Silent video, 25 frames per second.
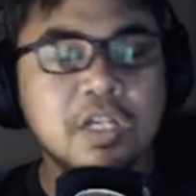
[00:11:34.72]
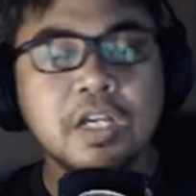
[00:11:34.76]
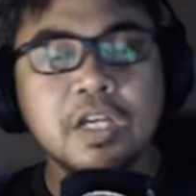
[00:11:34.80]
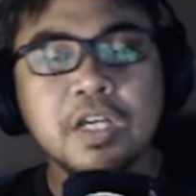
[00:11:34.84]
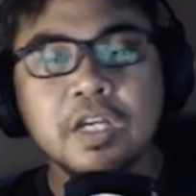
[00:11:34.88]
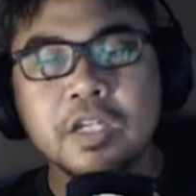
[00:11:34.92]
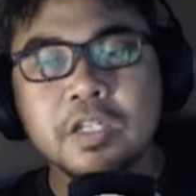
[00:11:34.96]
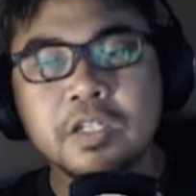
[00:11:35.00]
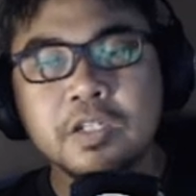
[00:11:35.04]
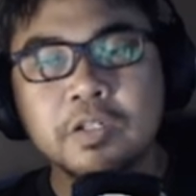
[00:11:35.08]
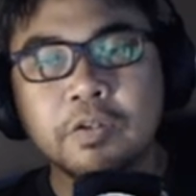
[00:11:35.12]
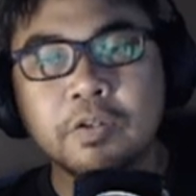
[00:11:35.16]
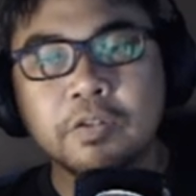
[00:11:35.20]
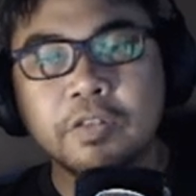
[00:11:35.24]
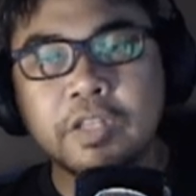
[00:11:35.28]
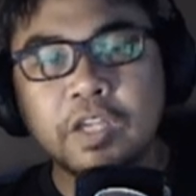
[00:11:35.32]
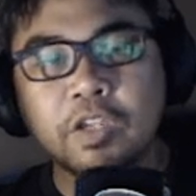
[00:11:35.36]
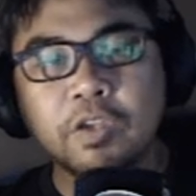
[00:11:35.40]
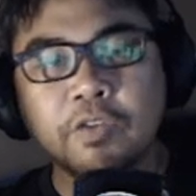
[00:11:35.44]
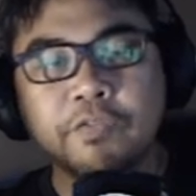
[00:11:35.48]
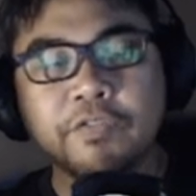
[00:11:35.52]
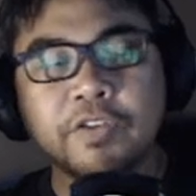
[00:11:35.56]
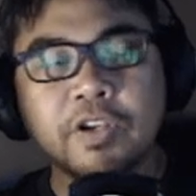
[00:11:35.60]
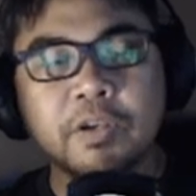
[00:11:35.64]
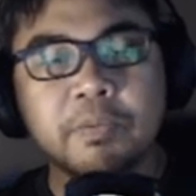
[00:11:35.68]
So thank you
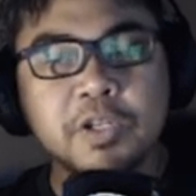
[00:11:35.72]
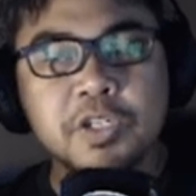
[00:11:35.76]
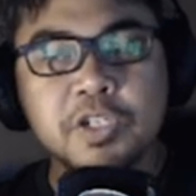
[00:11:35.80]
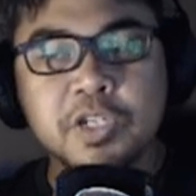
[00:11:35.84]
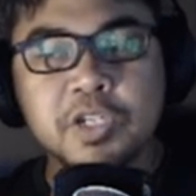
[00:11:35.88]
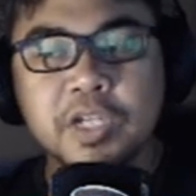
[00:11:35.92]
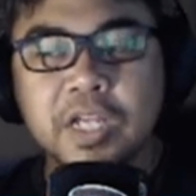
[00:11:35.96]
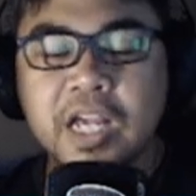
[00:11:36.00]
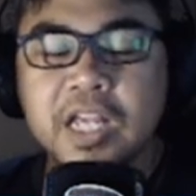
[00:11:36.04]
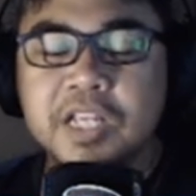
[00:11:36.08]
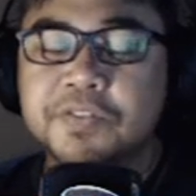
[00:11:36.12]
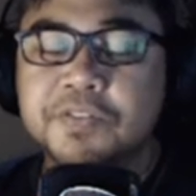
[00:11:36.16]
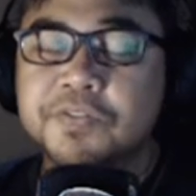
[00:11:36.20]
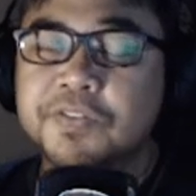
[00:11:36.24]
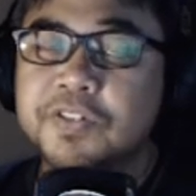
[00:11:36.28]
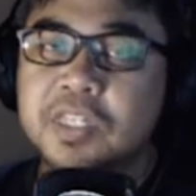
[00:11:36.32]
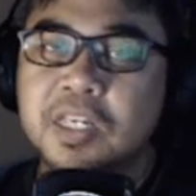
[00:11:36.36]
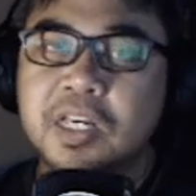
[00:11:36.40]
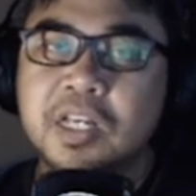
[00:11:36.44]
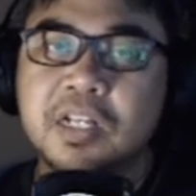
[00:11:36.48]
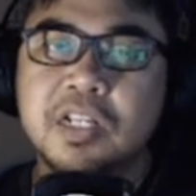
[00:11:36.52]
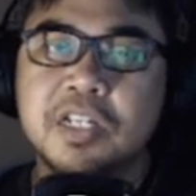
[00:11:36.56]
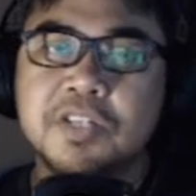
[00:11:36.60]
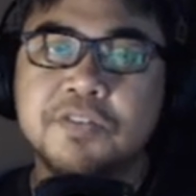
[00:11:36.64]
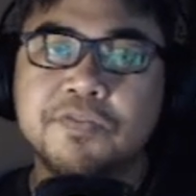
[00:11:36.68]
very much, guys, for staying
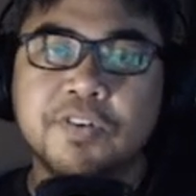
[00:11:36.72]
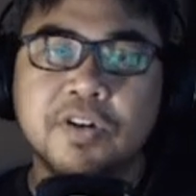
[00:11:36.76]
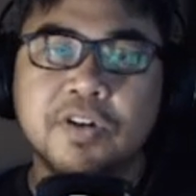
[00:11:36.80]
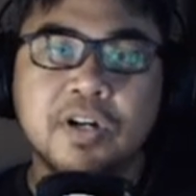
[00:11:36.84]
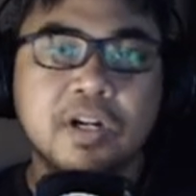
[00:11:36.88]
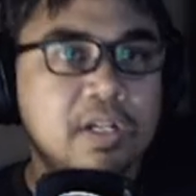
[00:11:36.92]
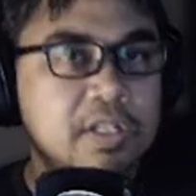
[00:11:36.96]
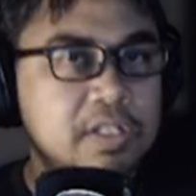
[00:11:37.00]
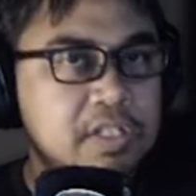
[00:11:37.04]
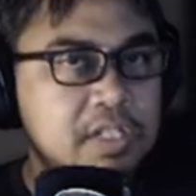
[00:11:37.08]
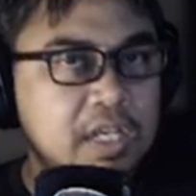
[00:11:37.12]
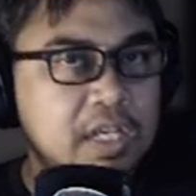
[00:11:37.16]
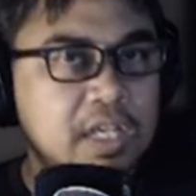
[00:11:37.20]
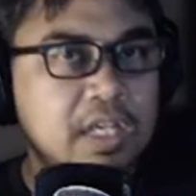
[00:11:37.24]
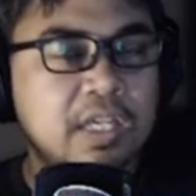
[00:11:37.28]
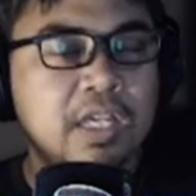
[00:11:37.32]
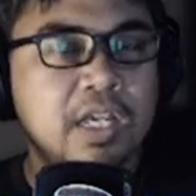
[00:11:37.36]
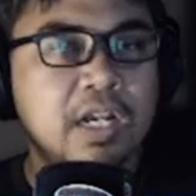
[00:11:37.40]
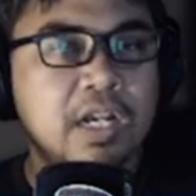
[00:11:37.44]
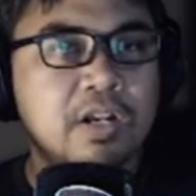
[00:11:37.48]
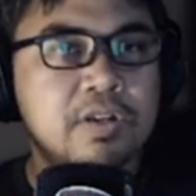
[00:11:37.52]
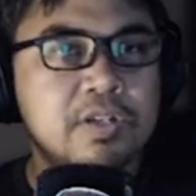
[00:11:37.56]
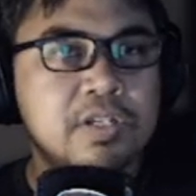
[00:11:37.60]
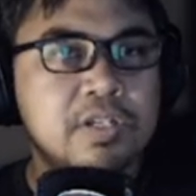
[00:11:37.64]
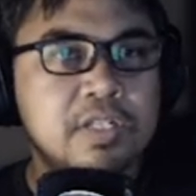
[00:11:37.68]
this far. Take
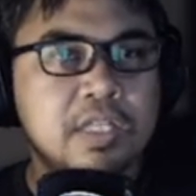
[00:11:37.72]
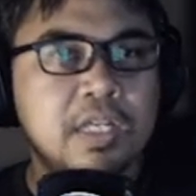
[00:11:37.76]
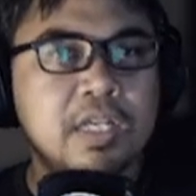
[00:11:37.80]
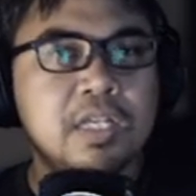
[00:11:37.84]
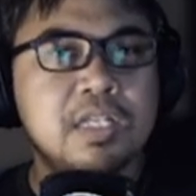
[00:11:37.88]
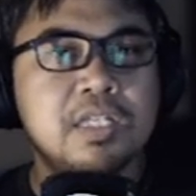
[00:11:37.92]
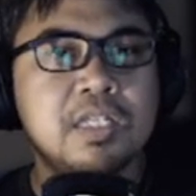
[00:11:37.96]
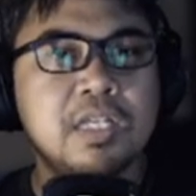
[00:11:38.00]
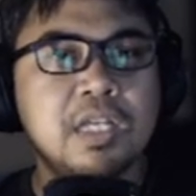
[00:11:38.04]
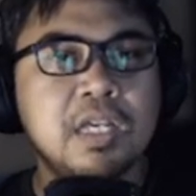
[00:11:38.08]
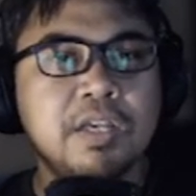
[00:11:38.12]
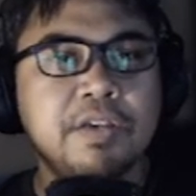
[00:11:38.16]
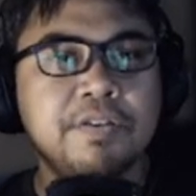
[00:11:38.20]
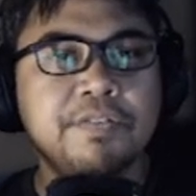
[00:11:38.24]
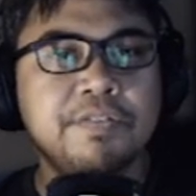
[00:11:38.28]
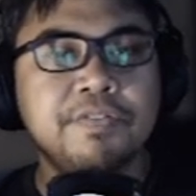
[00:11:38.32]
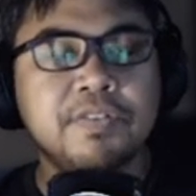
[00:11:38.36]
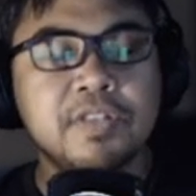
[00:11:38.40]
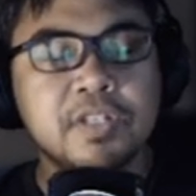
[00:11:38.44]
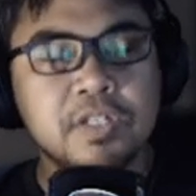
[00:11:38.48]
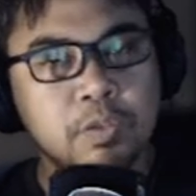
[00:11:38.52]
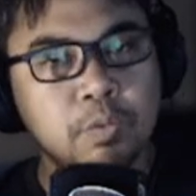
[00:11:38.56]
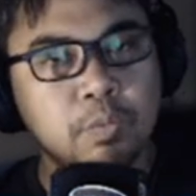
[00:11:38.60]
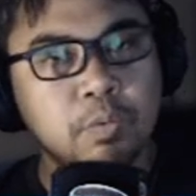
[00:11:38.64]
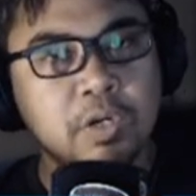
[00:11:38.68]
care, stay safe. This is
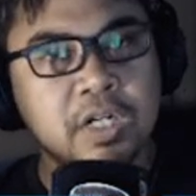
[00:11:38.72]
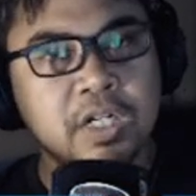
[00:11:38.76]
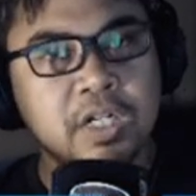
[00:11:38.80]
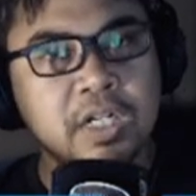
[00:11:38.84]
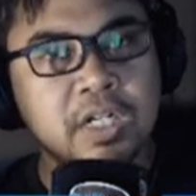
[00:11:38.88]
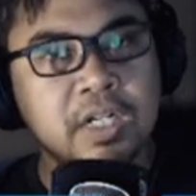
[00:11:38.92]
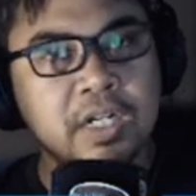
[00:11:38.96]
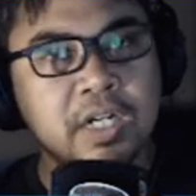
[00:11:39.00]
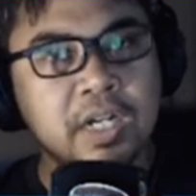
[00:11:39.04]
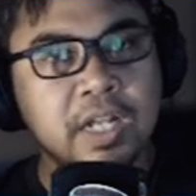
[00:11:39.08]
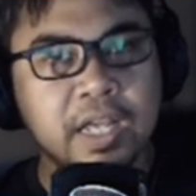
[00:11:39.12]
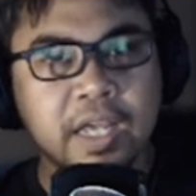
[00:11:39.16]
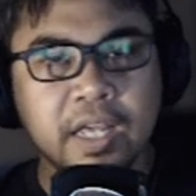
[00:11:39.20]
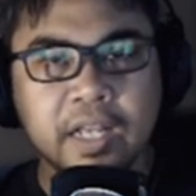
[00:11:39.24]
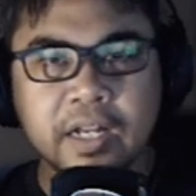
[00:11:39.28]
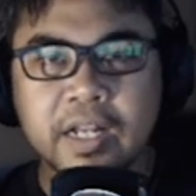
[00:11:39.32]
the Warden, and